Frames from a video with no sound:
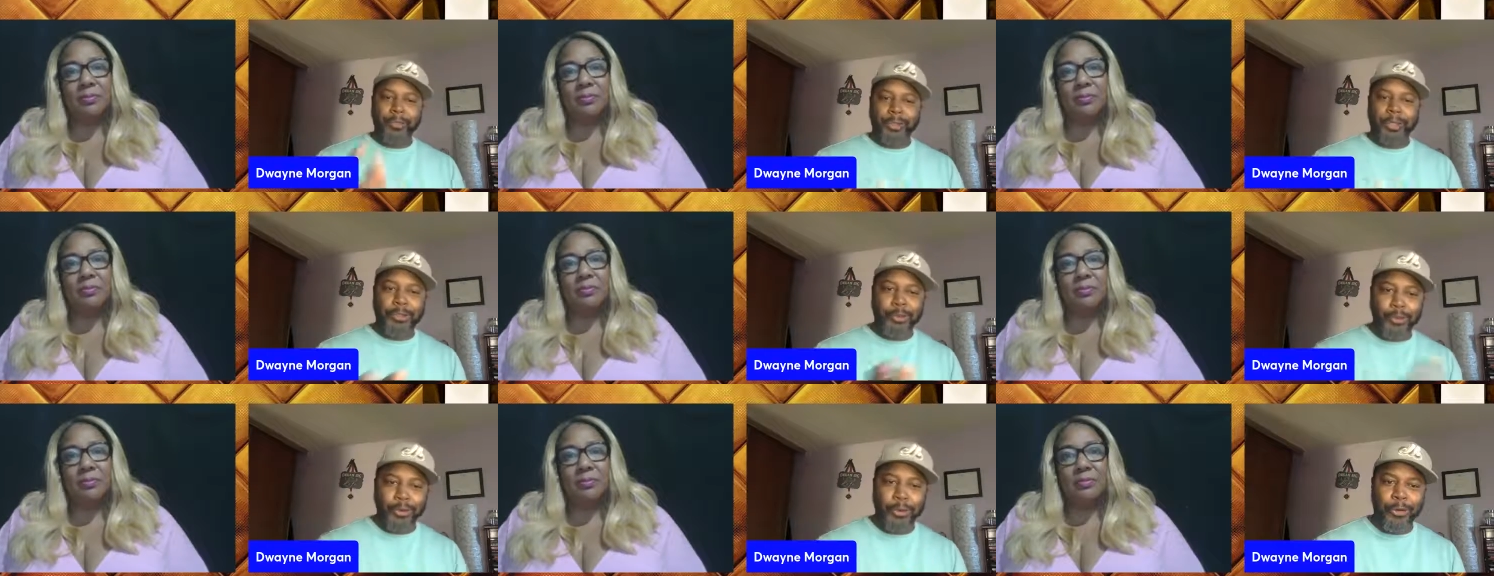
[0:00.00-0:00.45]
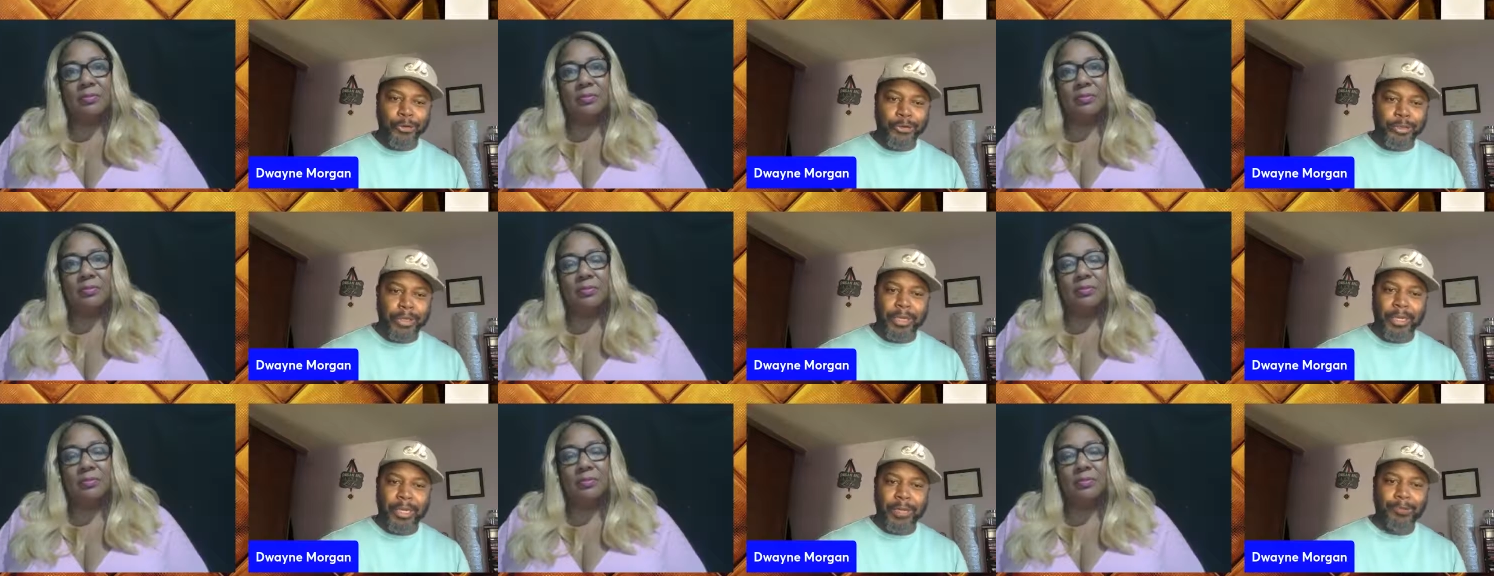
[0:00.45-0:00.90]
Speaker 1: this
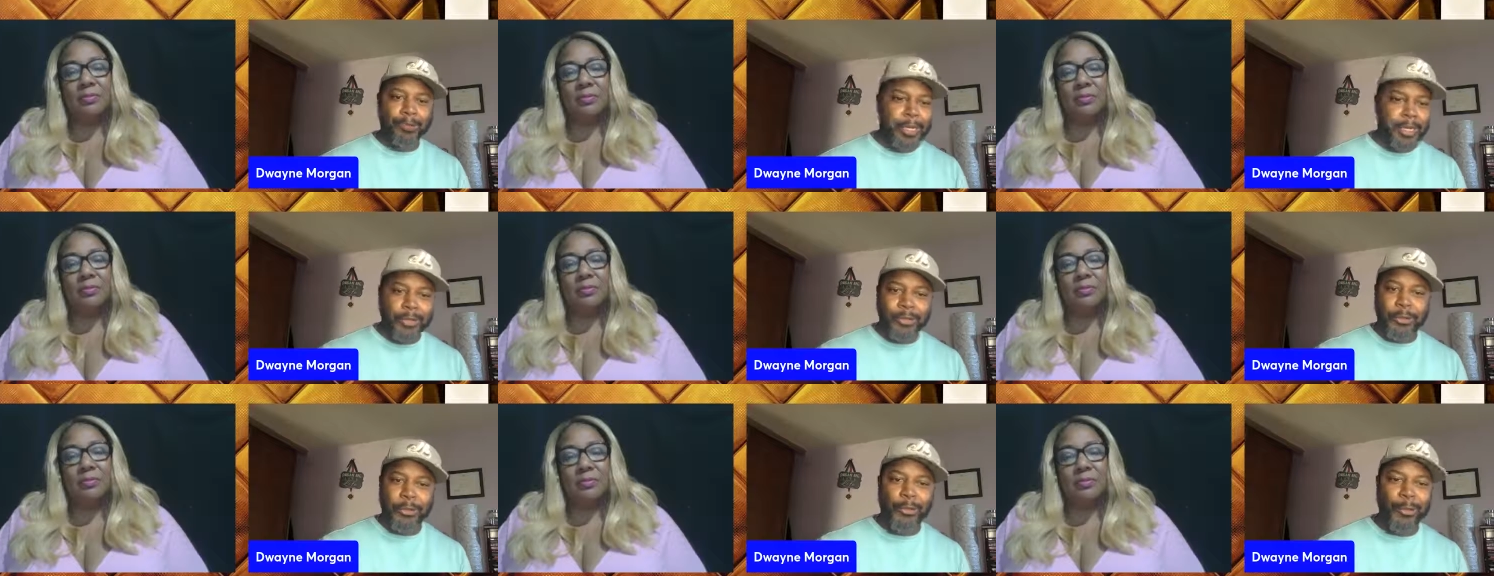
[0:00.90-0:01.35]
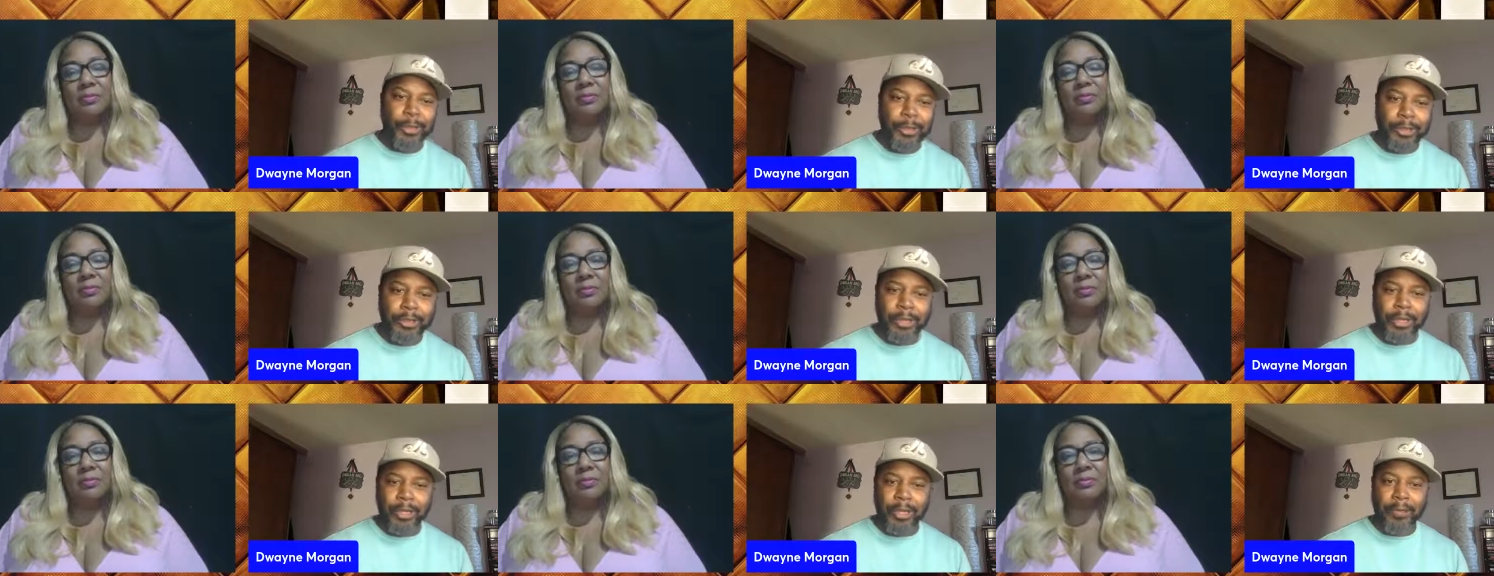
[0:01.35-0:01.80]
person, it means the
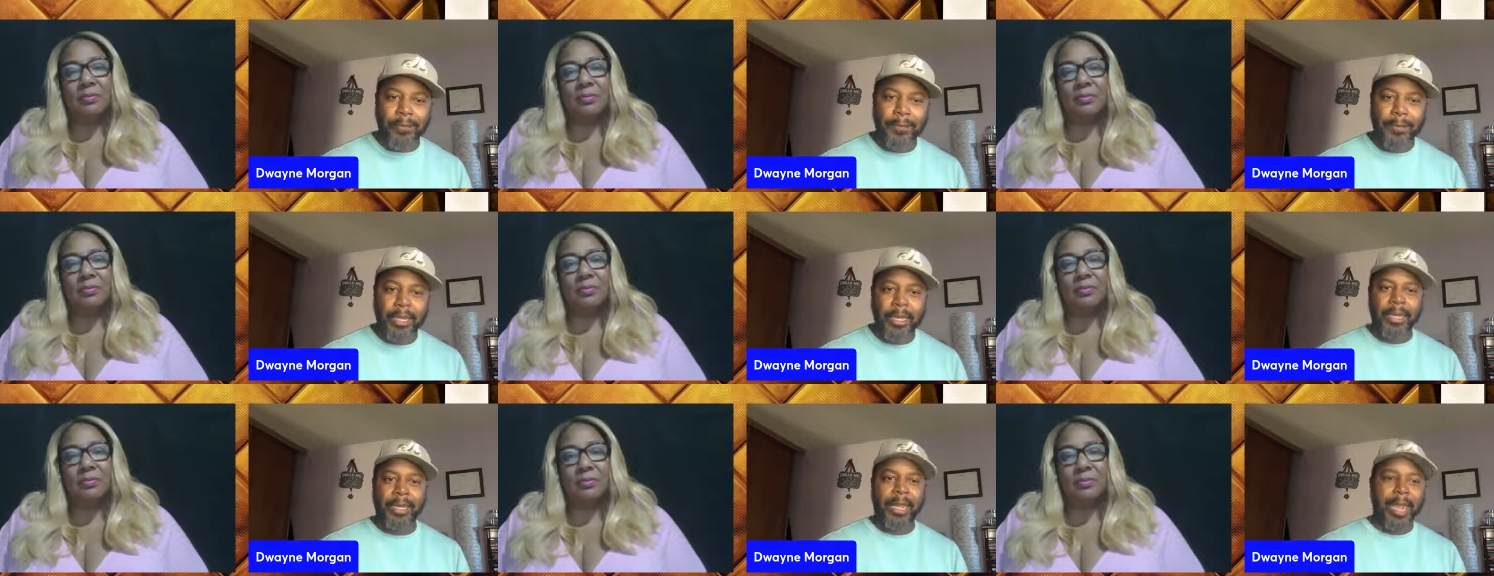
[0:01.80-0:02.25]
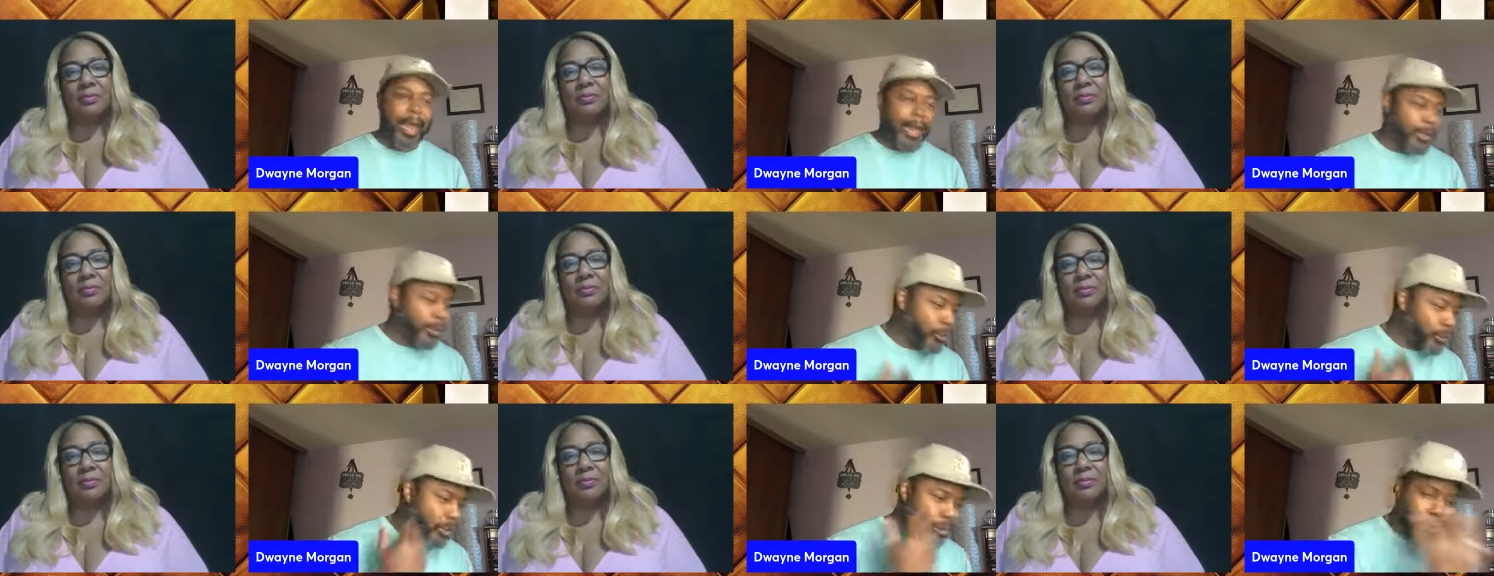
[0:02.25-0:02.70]
world to them.
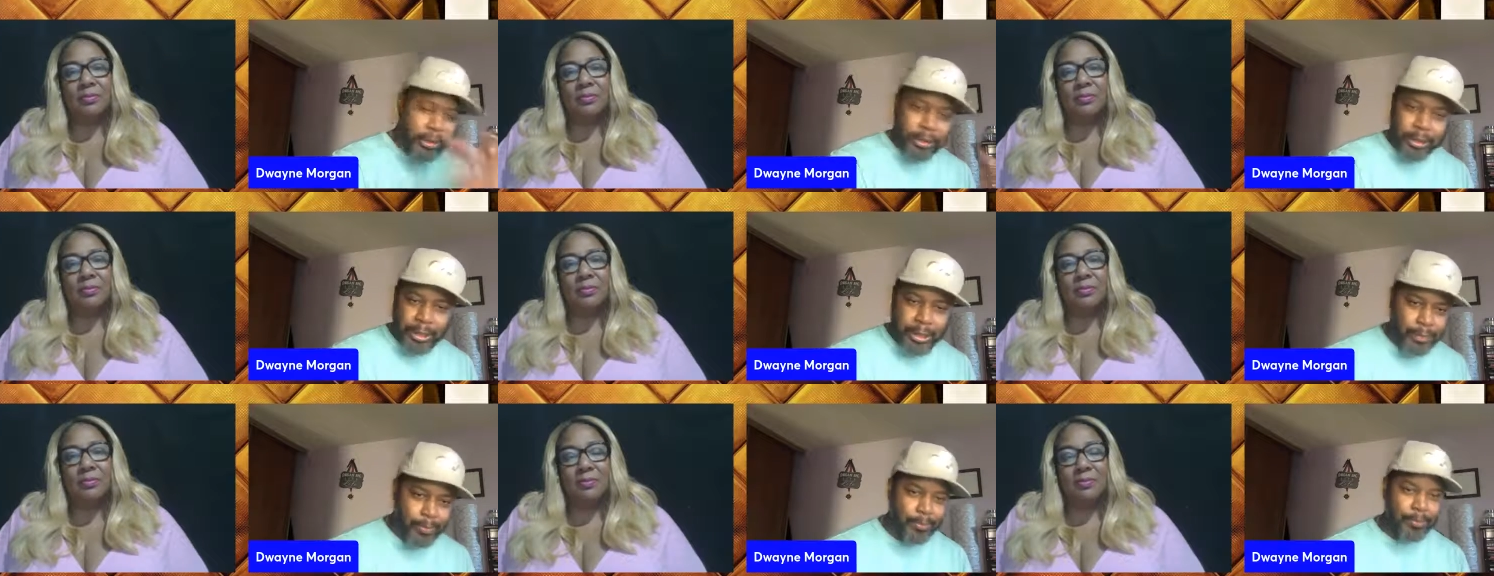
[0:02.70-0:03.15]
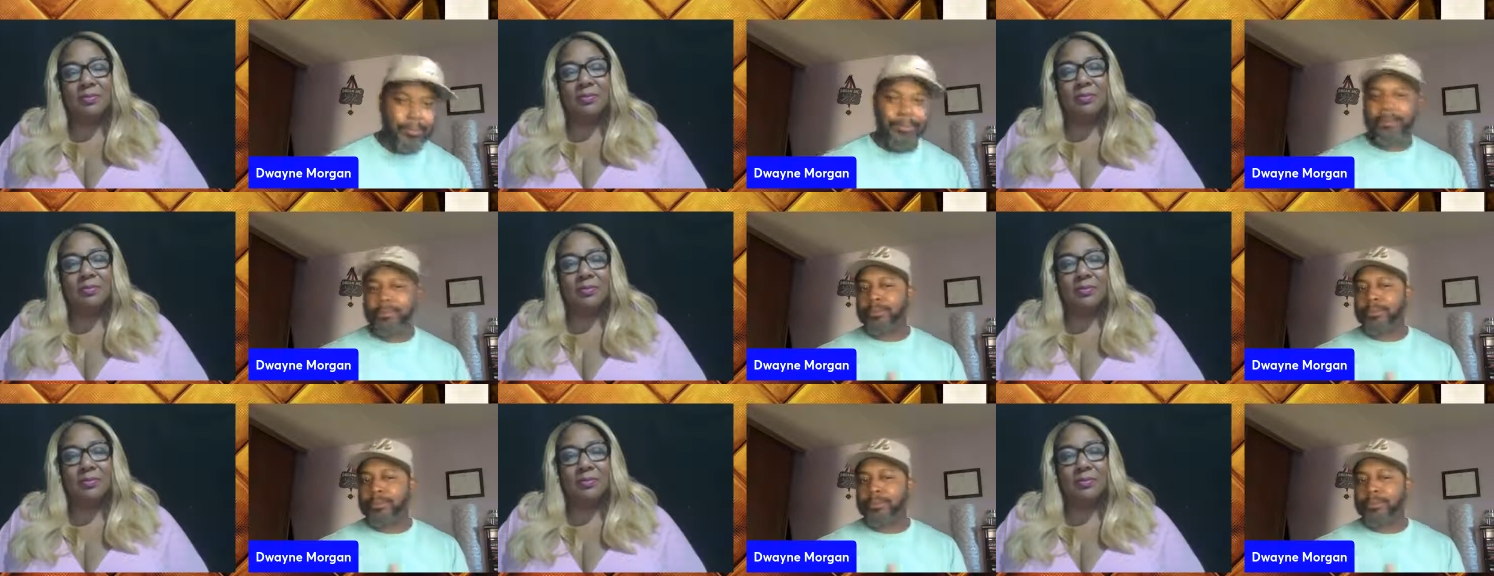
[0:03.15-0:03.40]
And you just keep